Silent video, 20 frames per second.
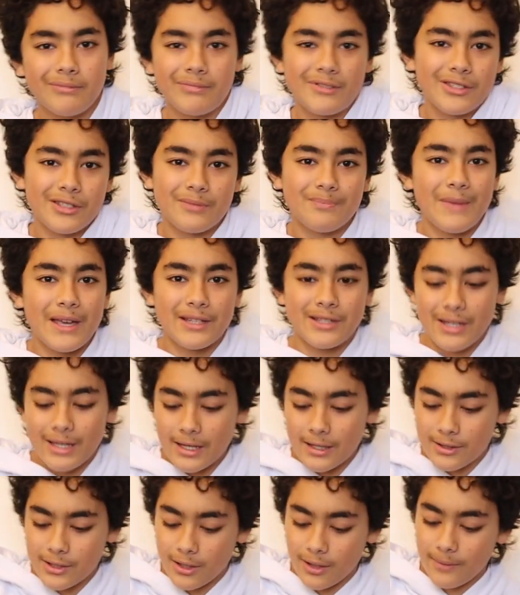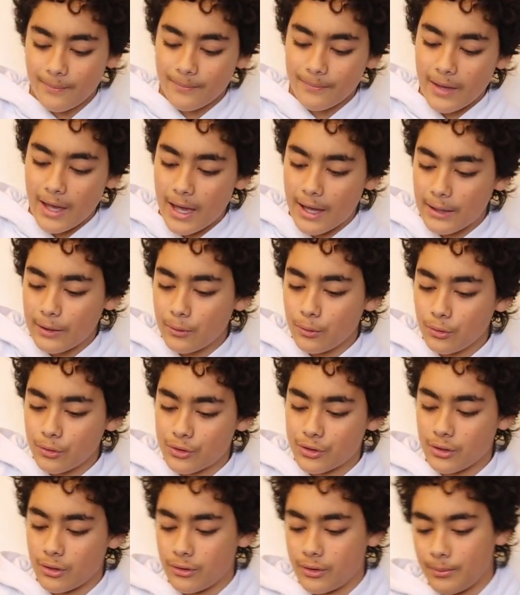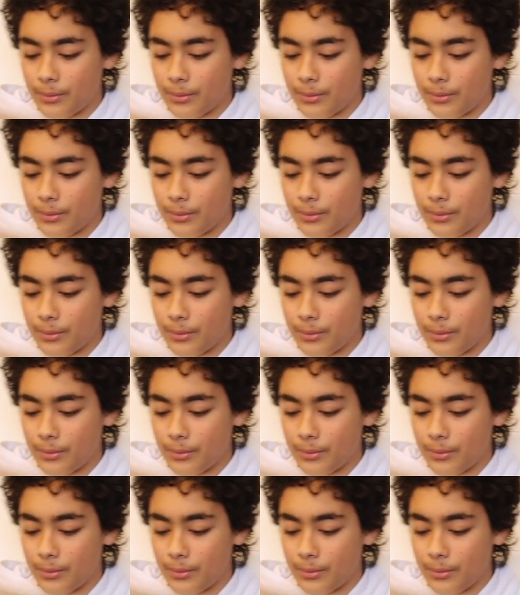just makes it easier. And also the